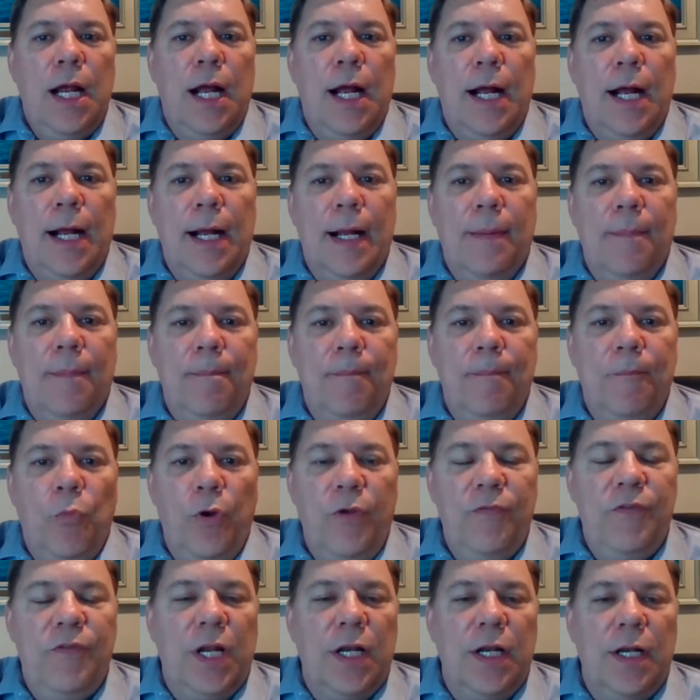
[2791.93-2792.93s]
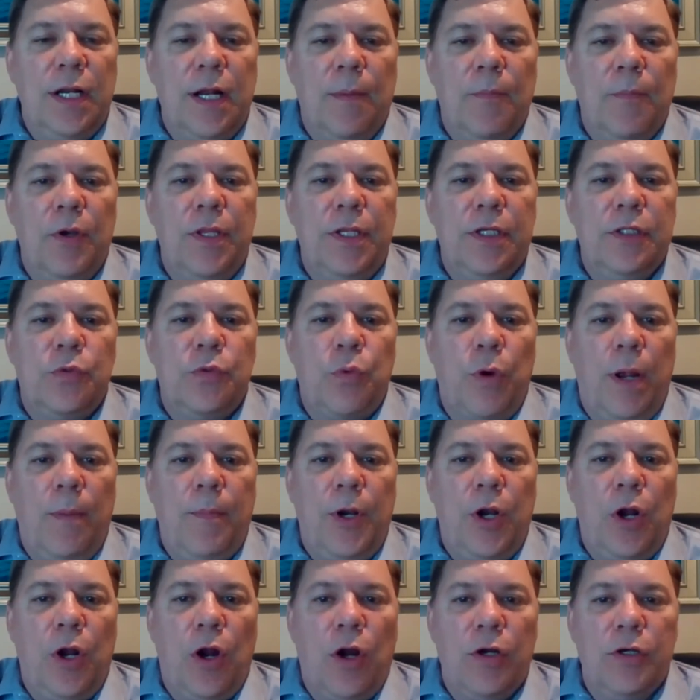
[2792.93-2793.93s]
Um, we've done a number of these
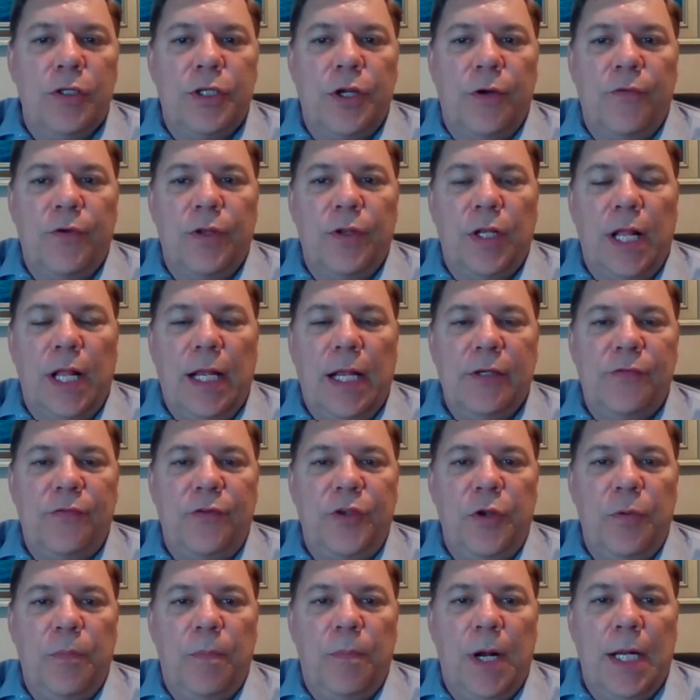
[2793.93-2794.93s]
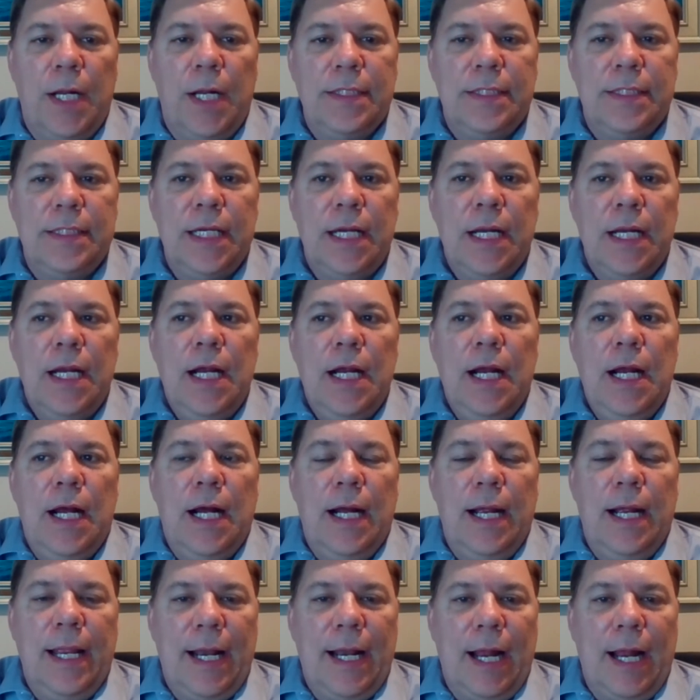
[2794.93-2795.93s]
webinars over the last few months,
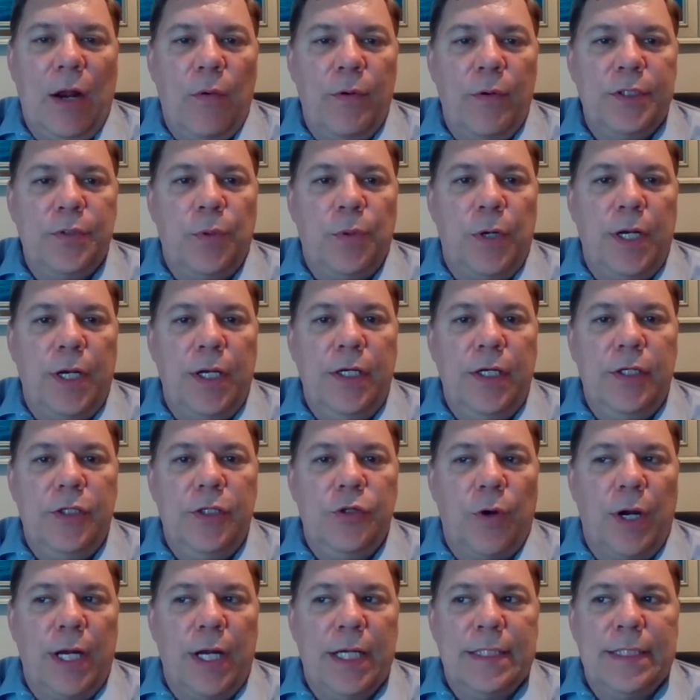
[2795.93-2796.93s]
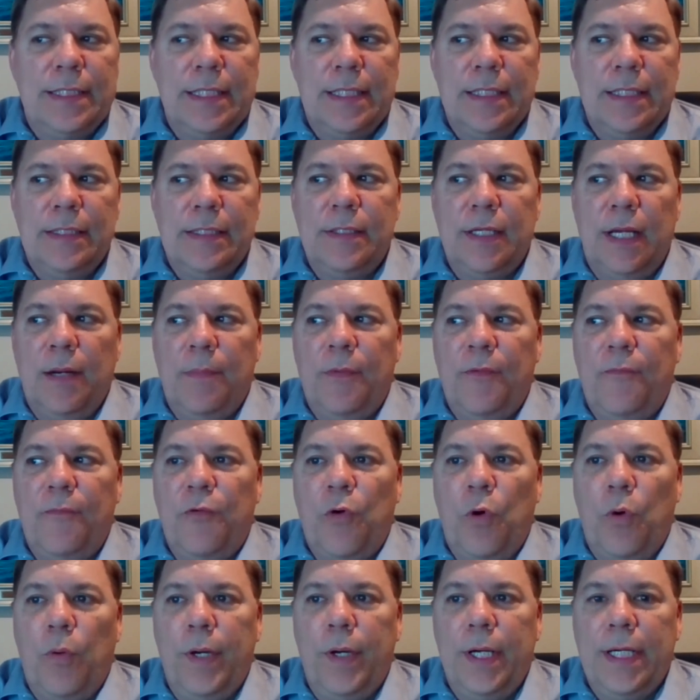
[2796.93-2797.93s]
uh, and I always want to address this uh,
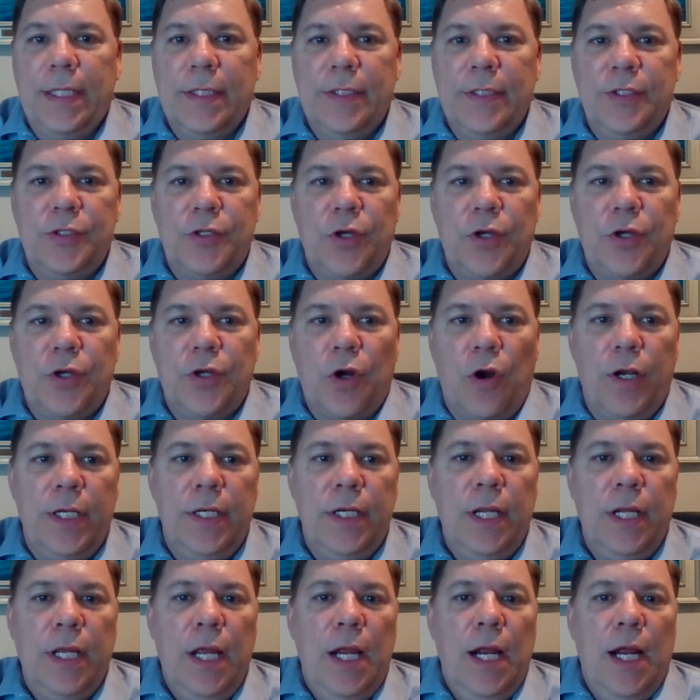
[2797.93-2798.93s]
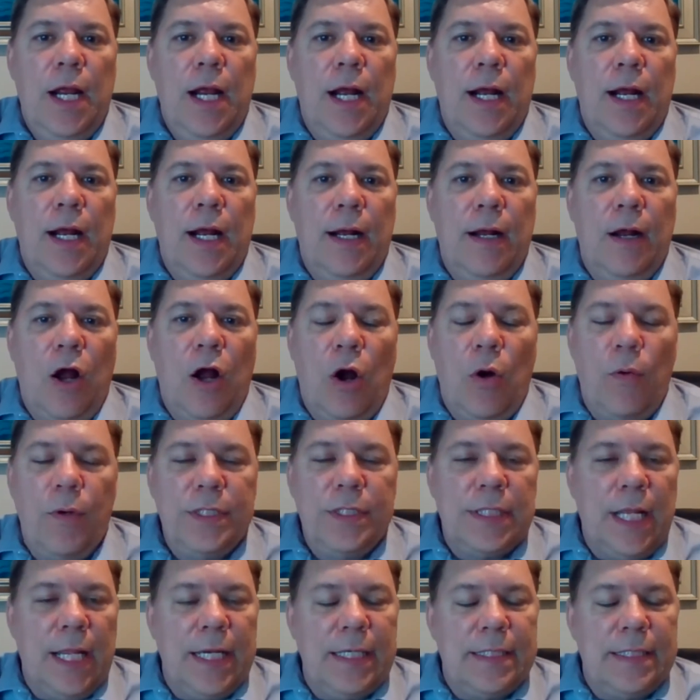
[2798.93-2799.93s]
before we get started. Uh,
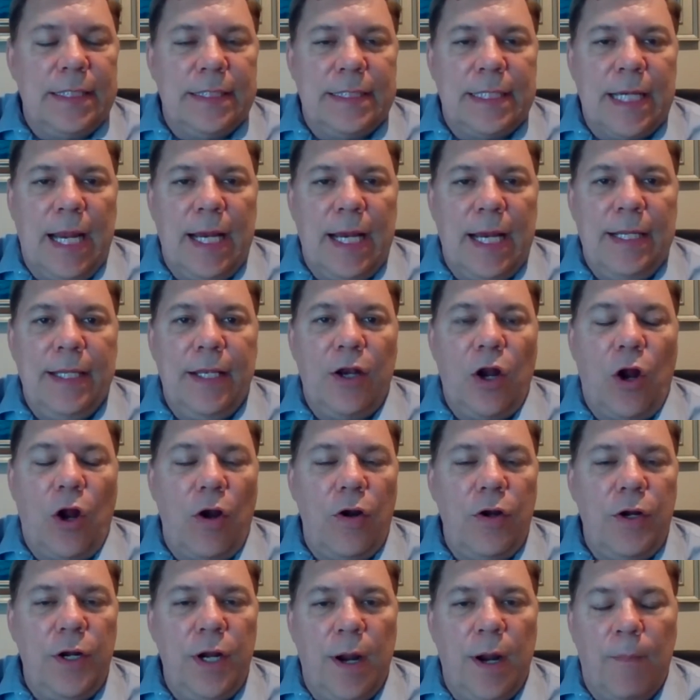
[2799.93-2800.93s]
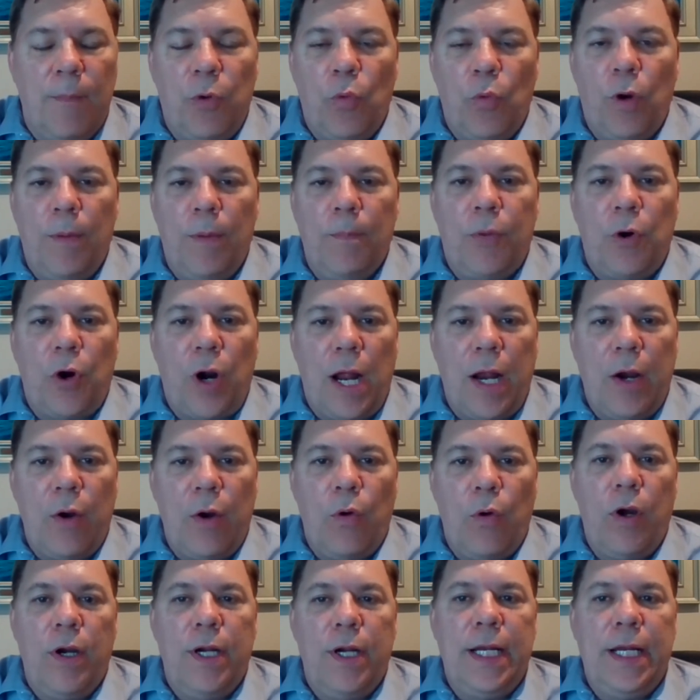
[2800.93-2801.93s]
always like to say that our number one
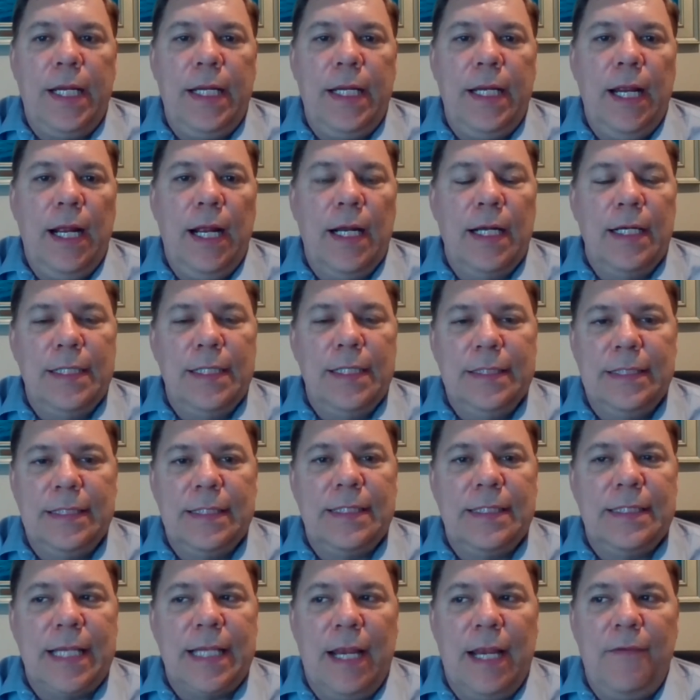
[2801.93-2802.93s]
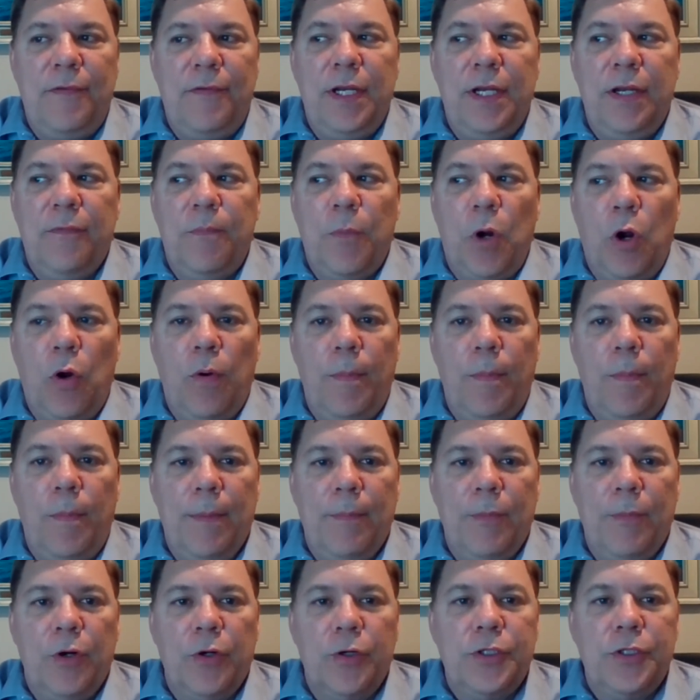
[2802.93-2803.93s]
priority uh, is the safety of MOAA
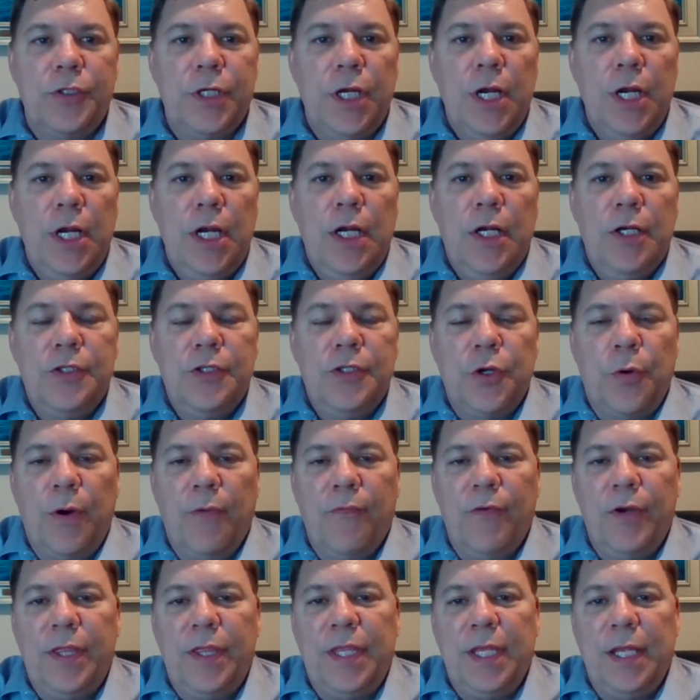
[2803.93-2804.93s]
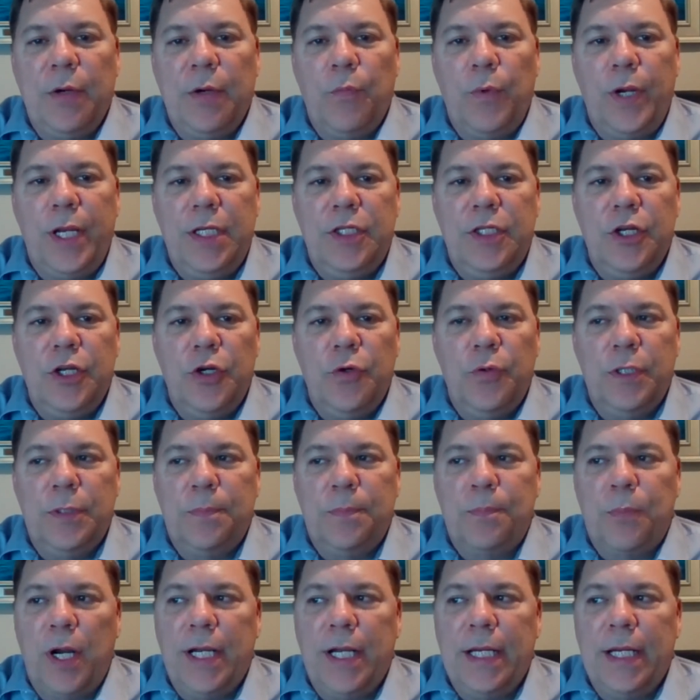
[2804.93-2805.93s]
members. So everything we do is
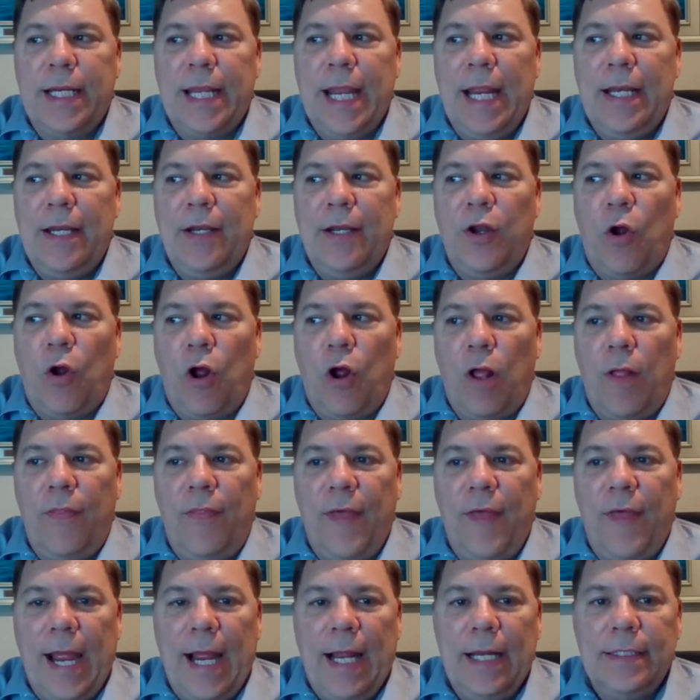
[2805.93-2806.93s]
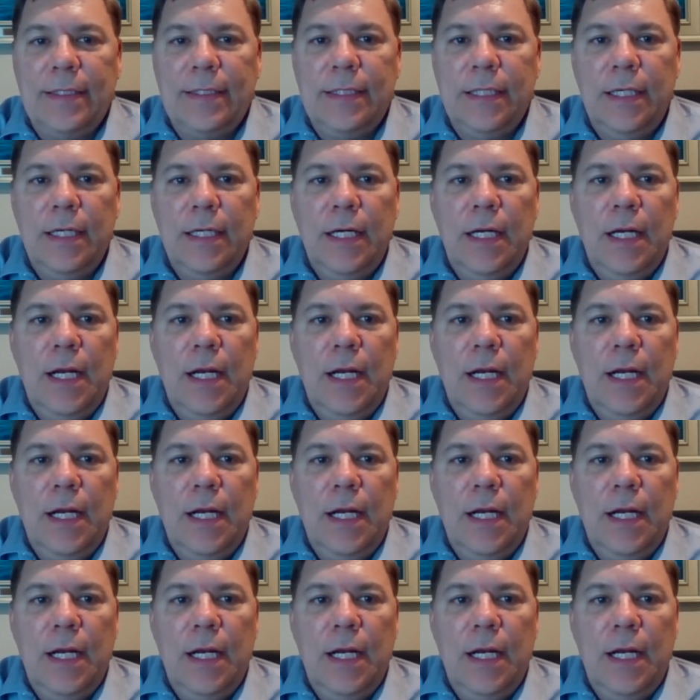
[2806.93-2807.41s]
predicated on that.